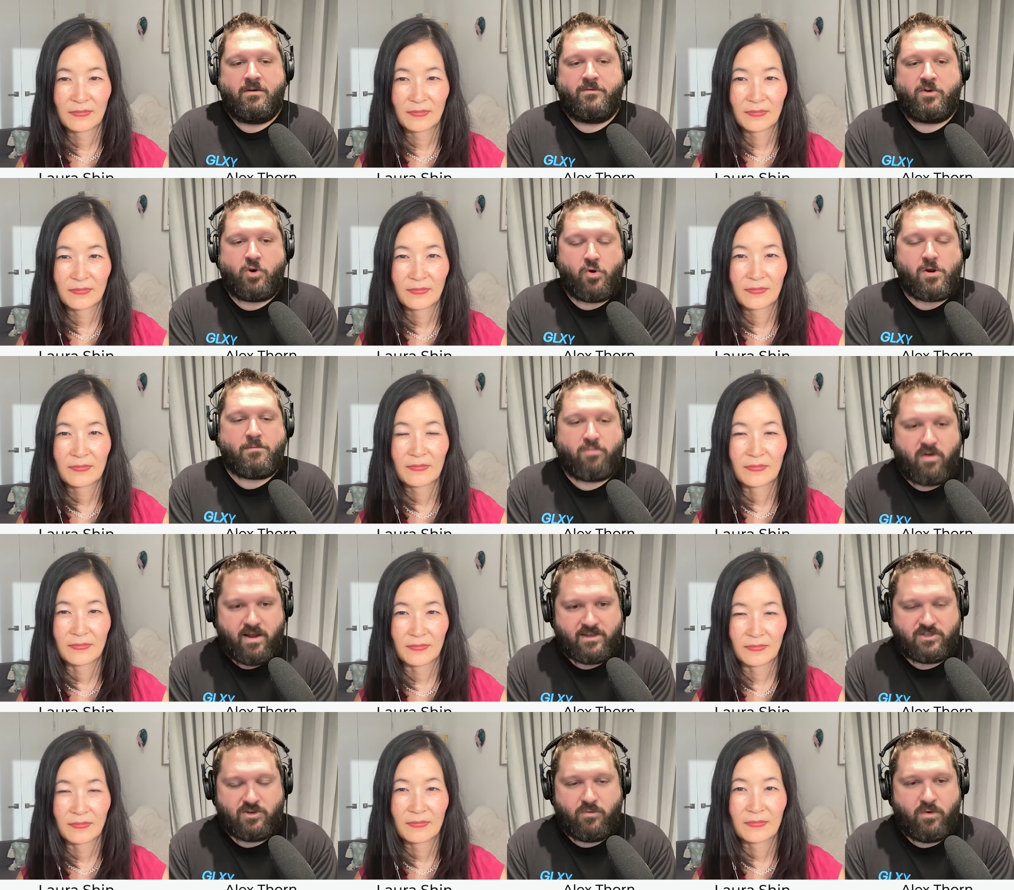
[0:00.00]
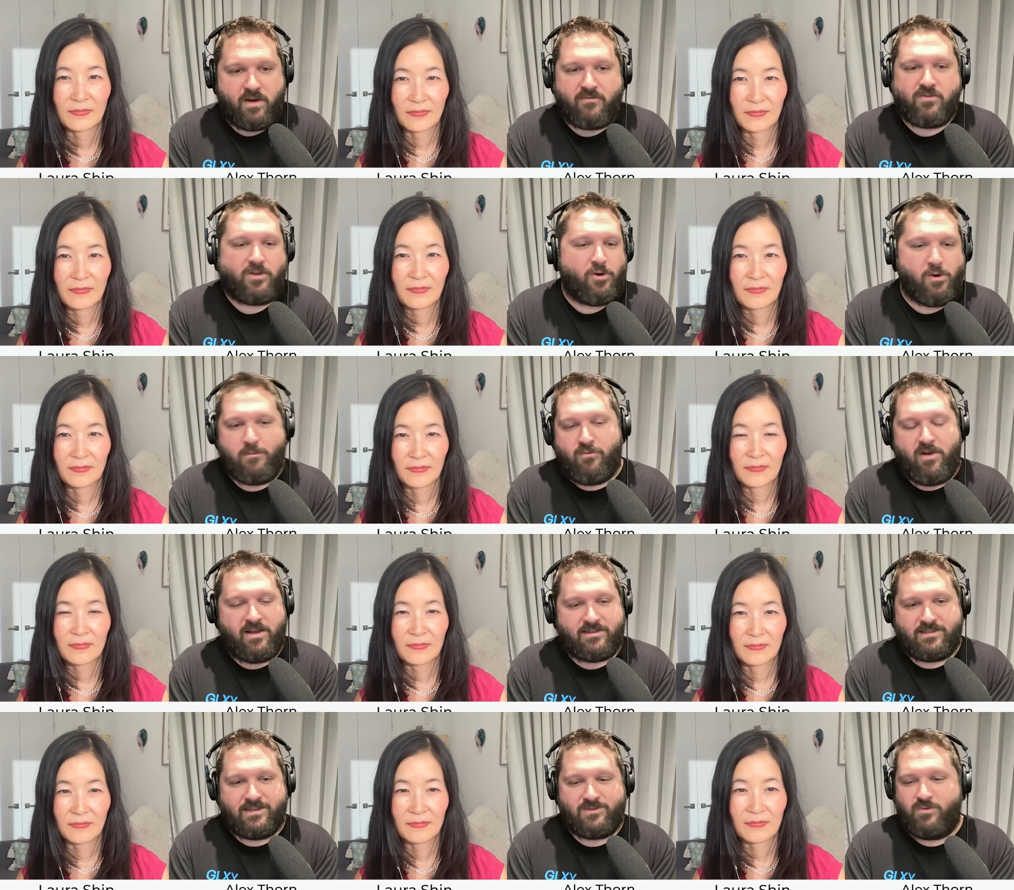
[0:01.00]
Speaker 1: current price. So whatever the current
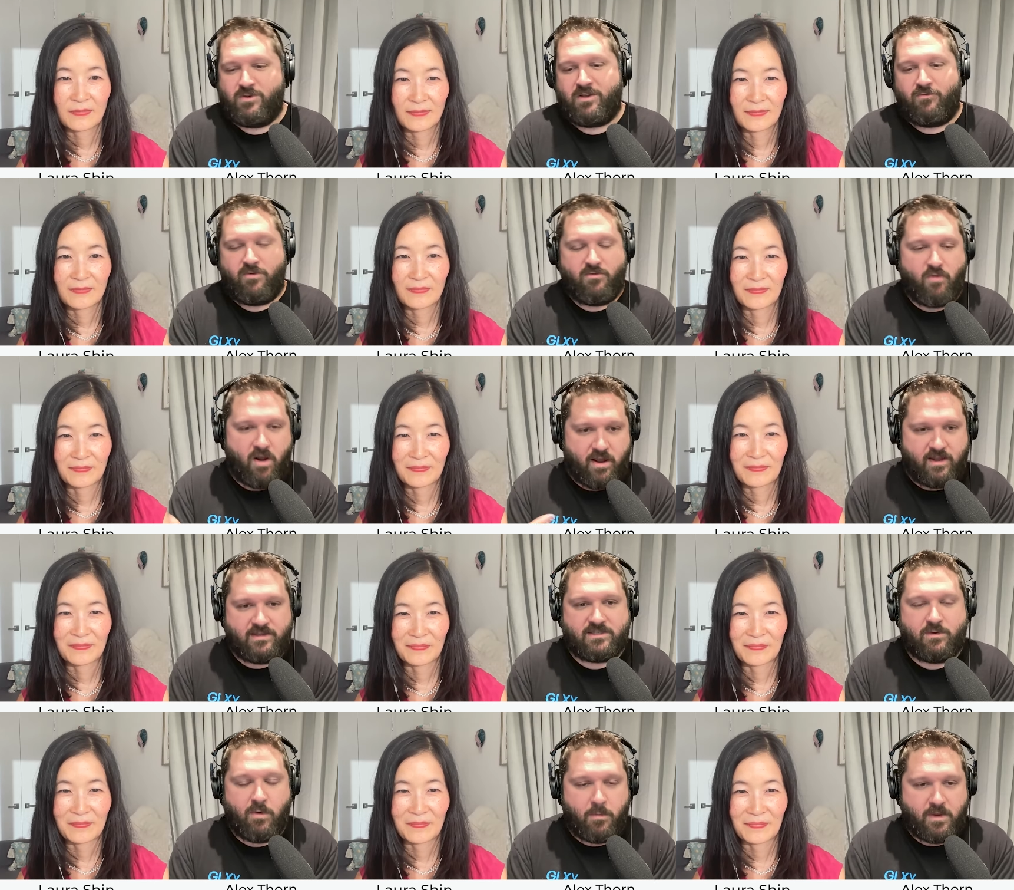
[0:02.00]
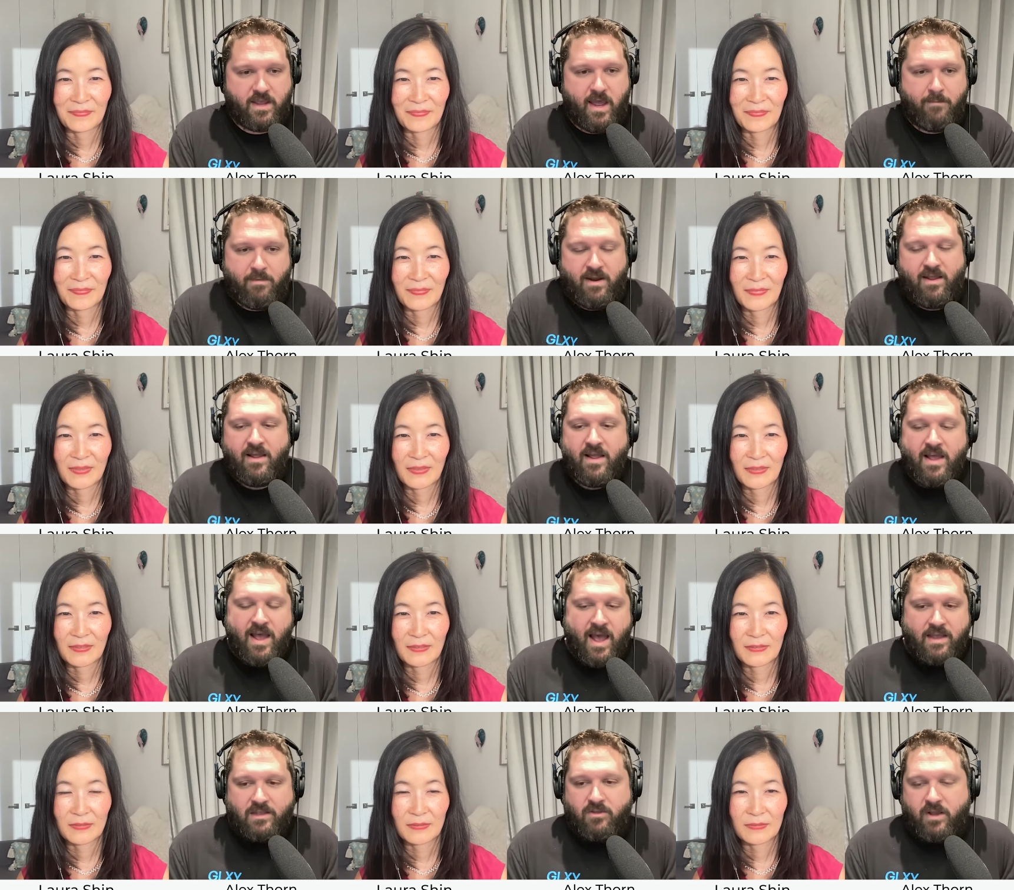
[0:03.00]
price is, we can rerun it and see where we get. But
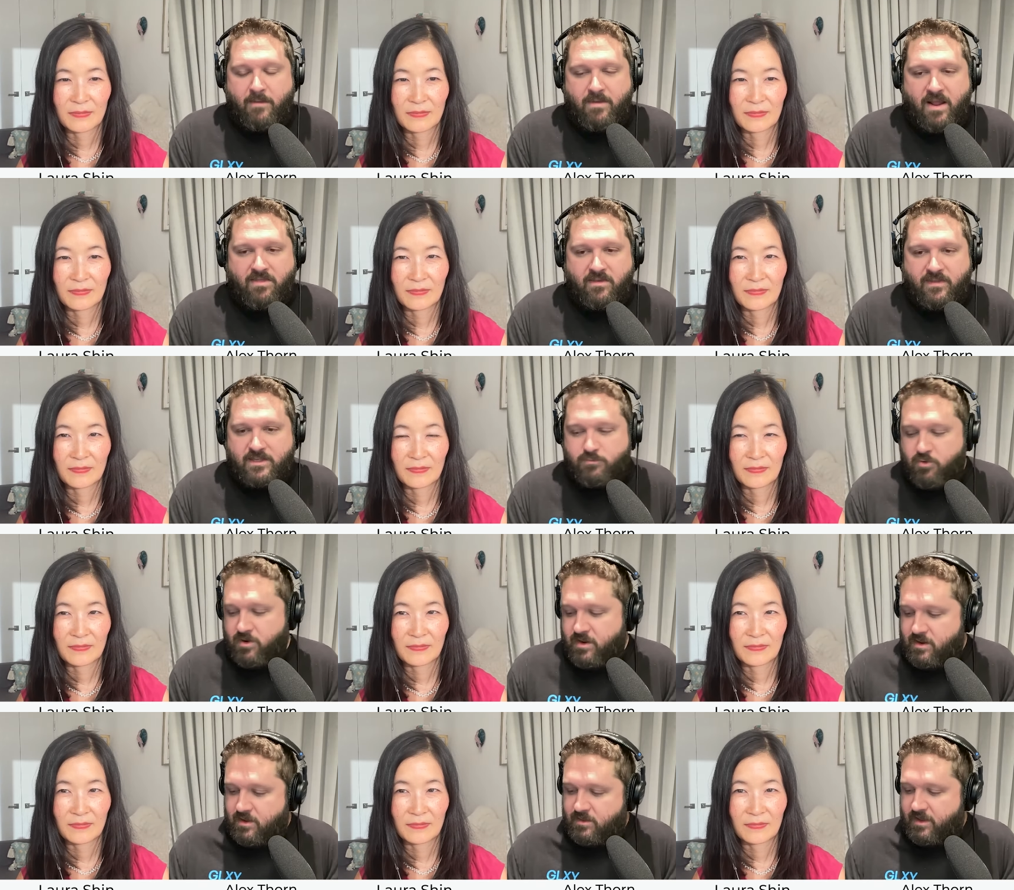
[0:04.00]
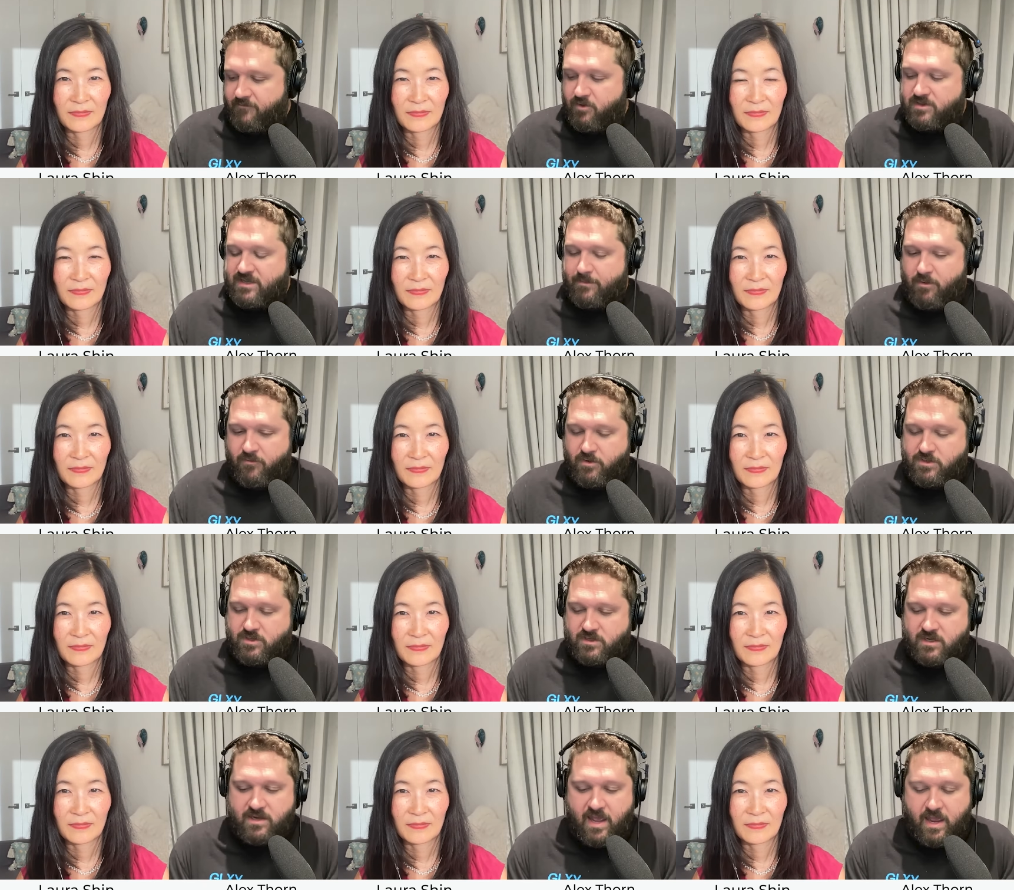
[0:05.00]
look, I mean, I think that's pretty. Like for example, if we
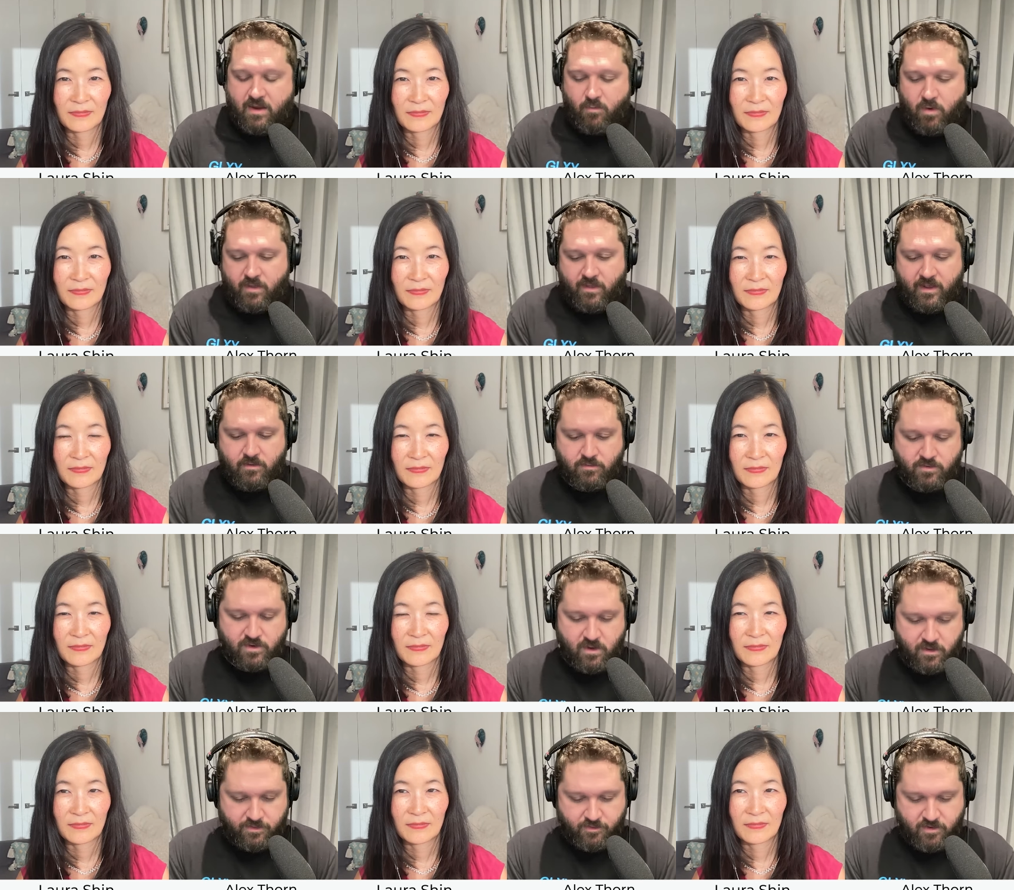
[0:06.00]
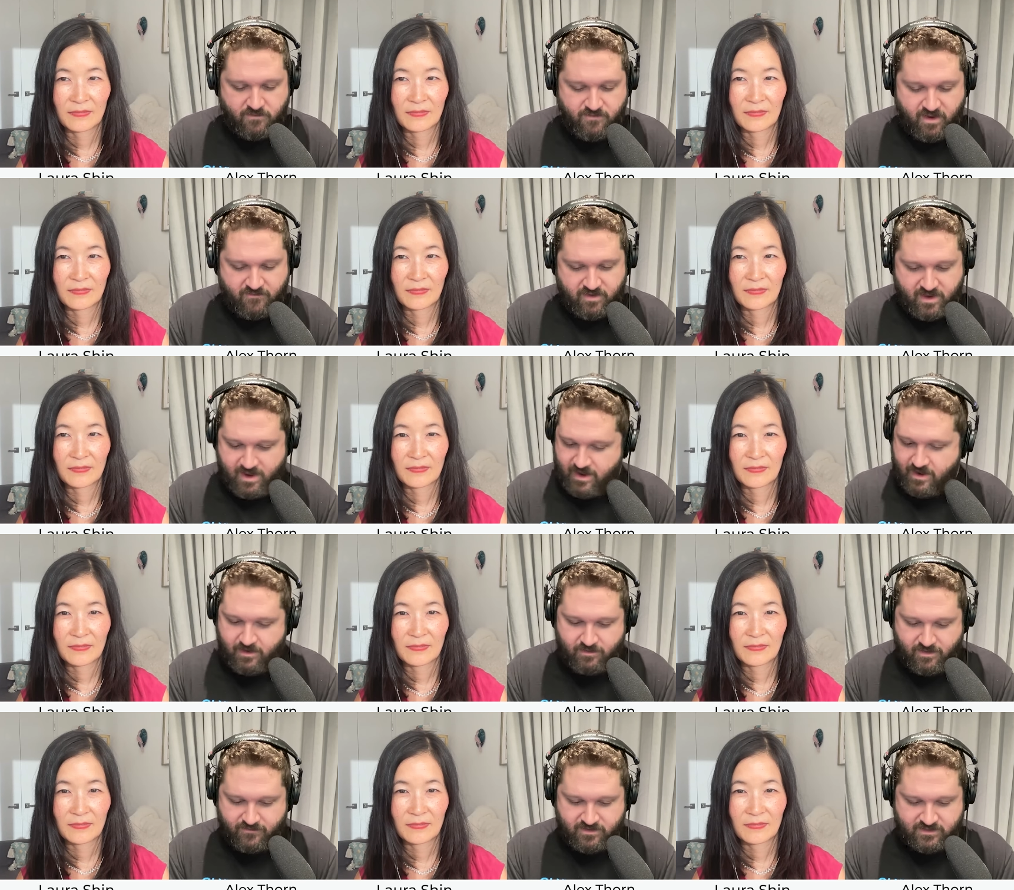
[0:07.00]
took today at what like we'll call it thirty five k,
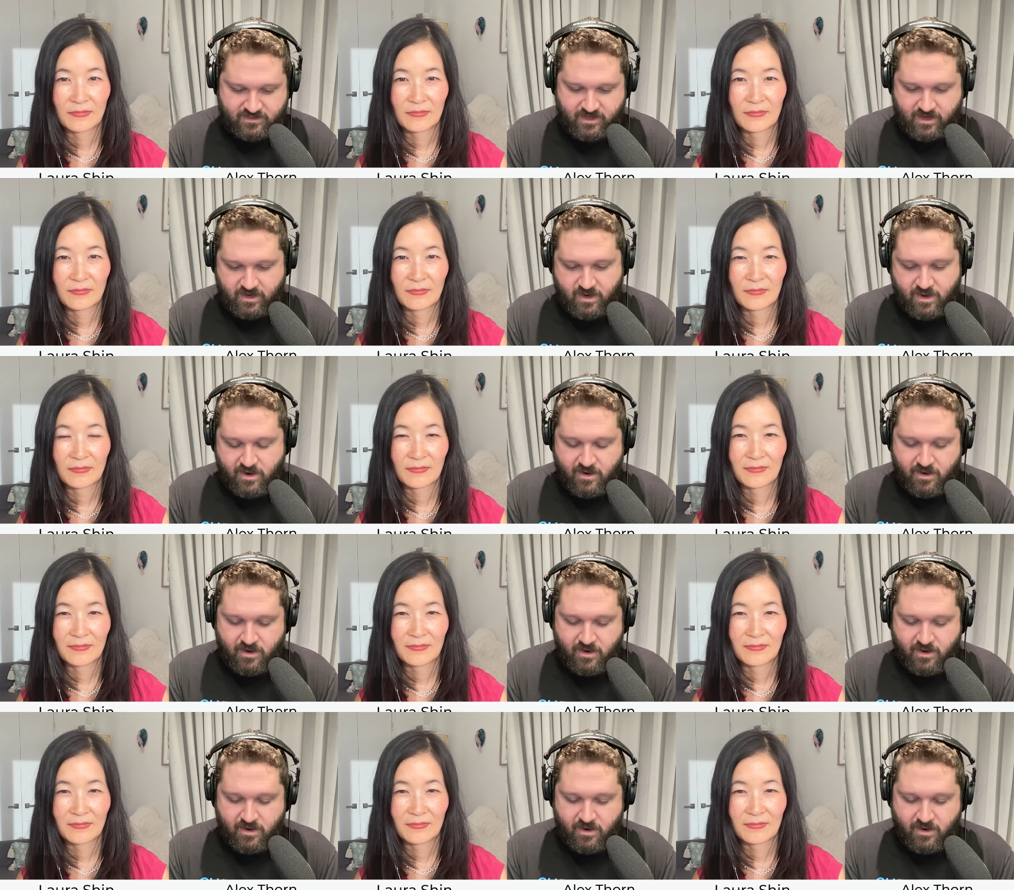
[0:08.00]
love to see it.